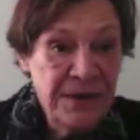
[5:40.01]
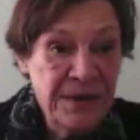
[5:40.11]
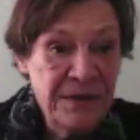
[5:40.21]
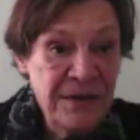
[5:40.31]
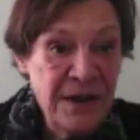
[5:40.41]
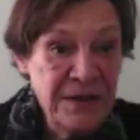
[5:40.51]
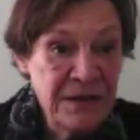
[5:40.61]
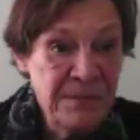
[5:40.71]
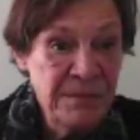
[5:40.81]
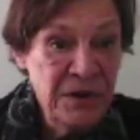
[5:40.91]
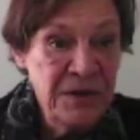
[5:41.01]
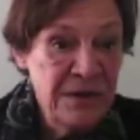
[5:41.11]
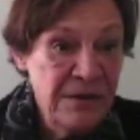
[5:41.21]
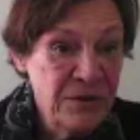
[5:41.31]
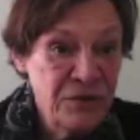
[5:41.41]
that the multi
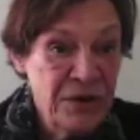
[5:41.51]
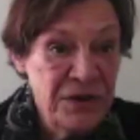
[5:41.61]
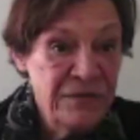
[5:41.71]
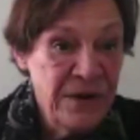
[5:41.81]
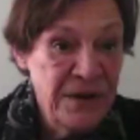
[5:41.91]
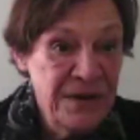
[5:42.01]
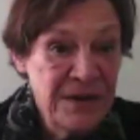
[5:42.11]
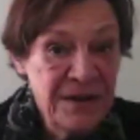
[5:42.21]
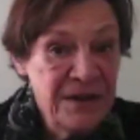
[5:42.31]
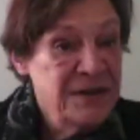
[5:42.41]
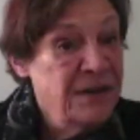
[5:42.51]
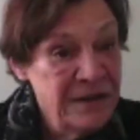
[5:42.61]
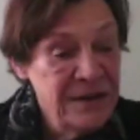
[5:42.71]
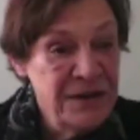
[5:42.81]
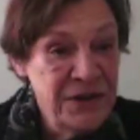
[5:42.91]
donor trust fund is not
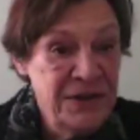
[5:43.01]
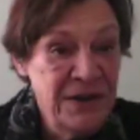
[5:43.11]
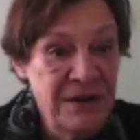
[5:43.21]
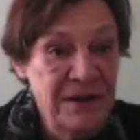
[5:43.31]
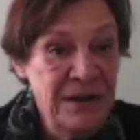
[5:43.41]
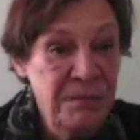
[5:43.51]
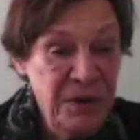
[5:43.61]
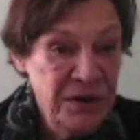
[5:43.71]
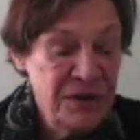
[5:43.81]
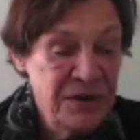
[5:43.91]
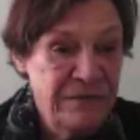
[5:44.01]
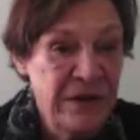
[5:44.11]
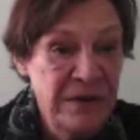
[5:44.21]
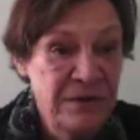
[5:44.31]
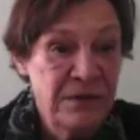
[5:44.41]
necessarily the biggest
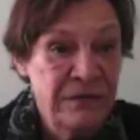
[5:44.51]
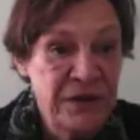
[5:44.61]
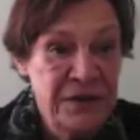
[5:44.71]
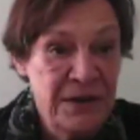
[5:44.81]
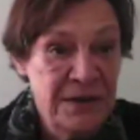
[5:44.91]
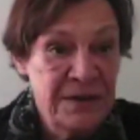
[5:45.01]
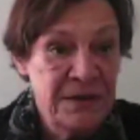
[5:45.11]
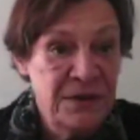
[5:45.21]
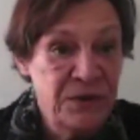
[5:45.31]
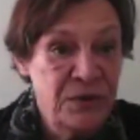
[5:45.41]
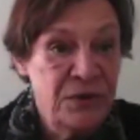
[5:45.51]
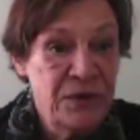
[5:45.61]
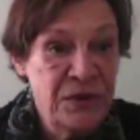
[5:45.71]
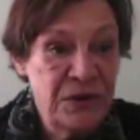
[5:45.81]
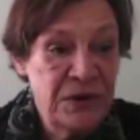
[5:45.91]
funder of these institutions.